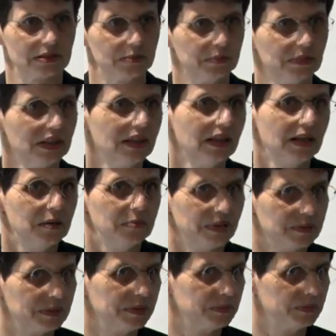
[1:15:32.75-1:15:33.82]
um,
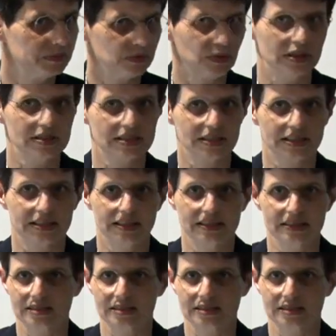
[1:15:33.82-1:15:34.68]
maybe once a year.